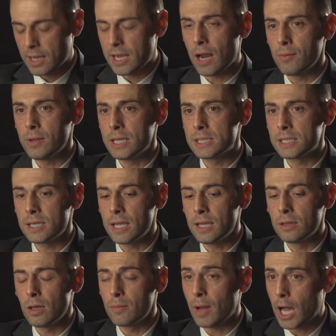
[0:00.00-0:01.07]

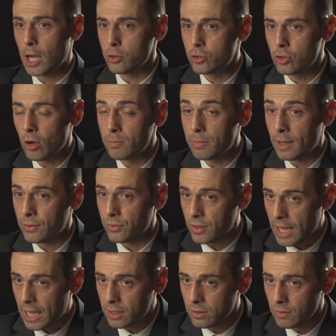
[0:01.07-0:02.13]
guaranteeing them a job at
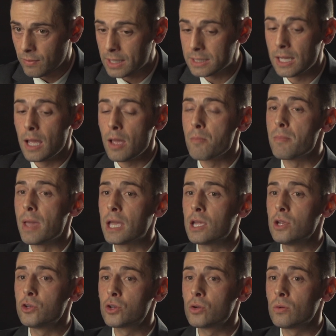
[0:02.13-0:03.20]
the end of it,
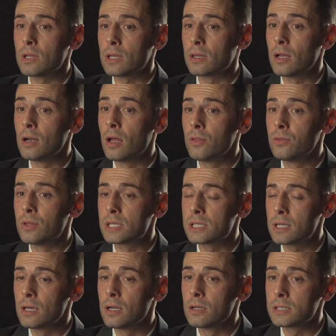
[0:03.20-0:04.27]
making sure that they learn the
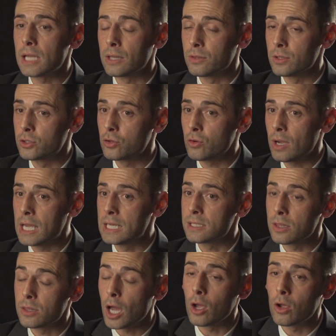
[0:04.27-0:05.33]
skills and the trades
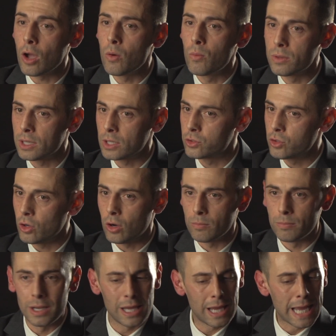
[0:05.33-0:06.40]
that go with that
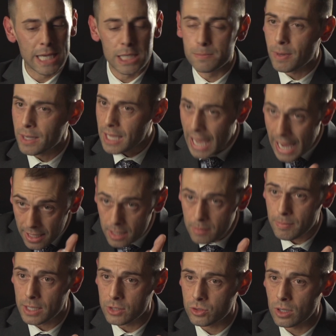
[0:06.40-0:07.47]
job is by any
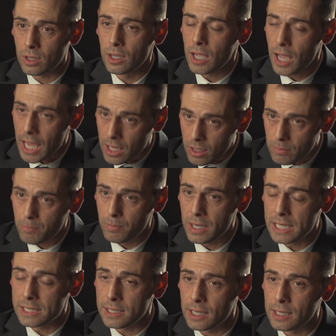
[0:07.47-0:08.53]
measure a
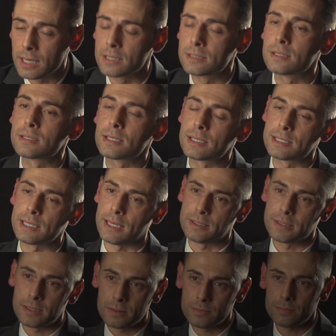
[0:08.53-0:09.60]
complete and utter
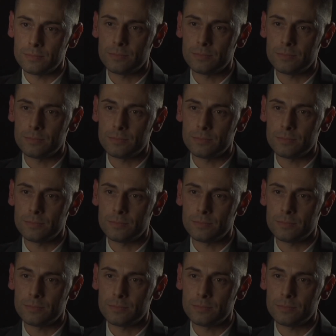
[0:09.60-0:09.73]
success.